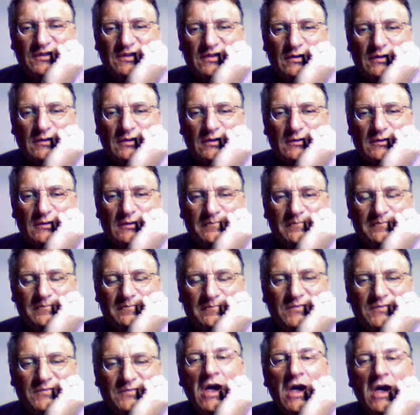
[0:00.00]
to 0.
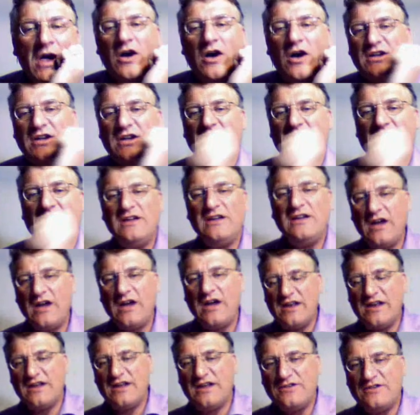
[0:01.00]

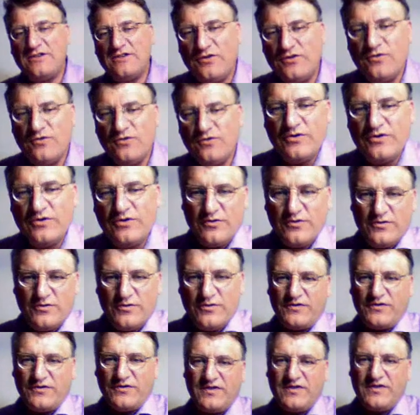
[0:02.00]
Again, I let you
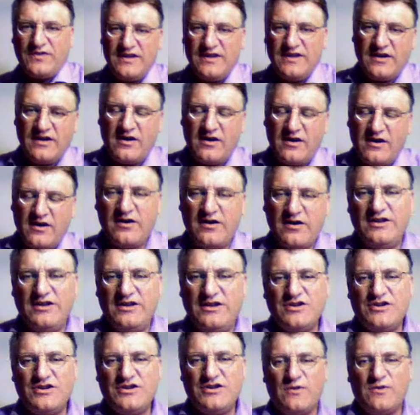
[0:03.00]
use the
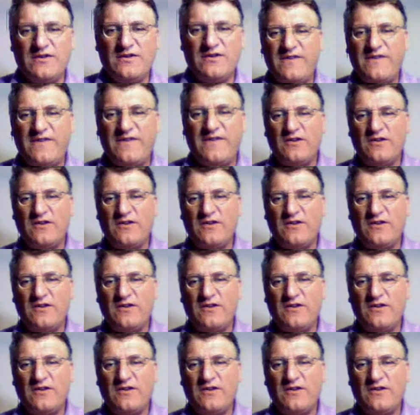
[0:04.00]
initial and